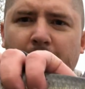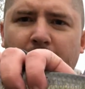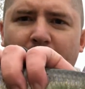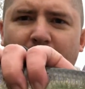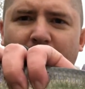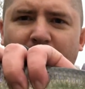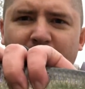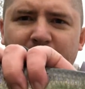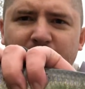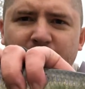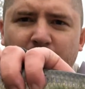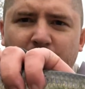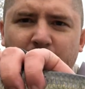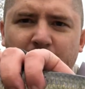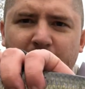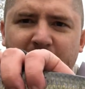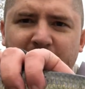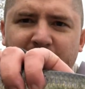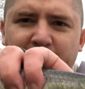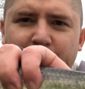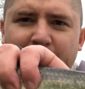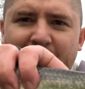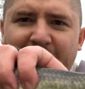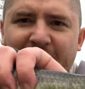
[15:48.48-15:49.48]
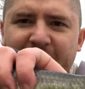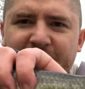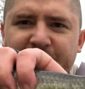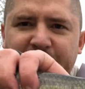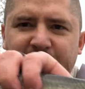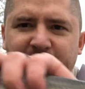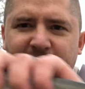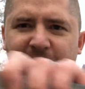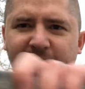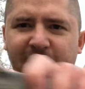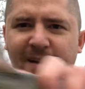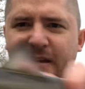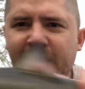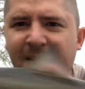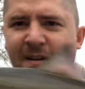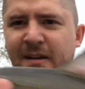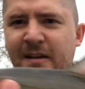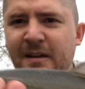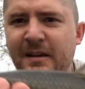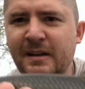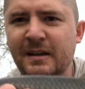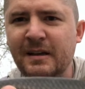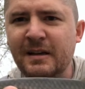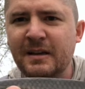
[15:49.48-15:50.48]
Also look at the back fin.
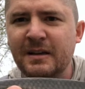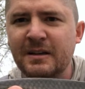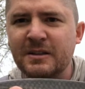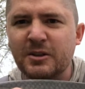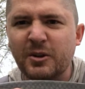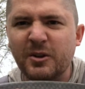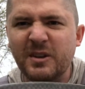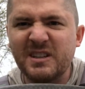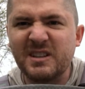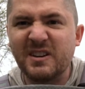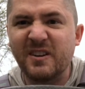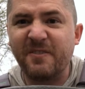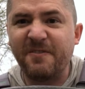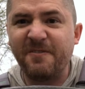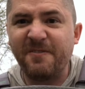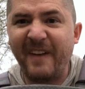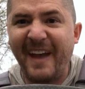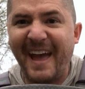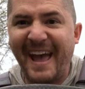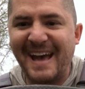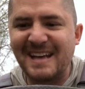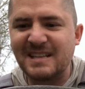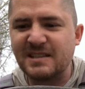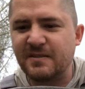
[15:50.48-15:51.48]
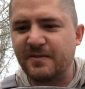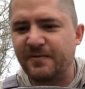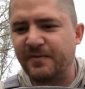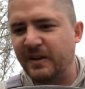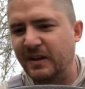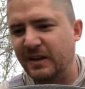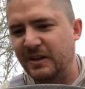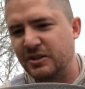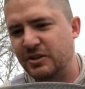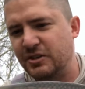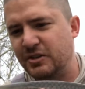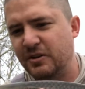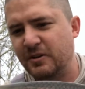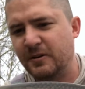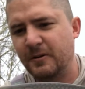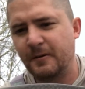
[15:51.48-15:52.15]
So these are fast fish.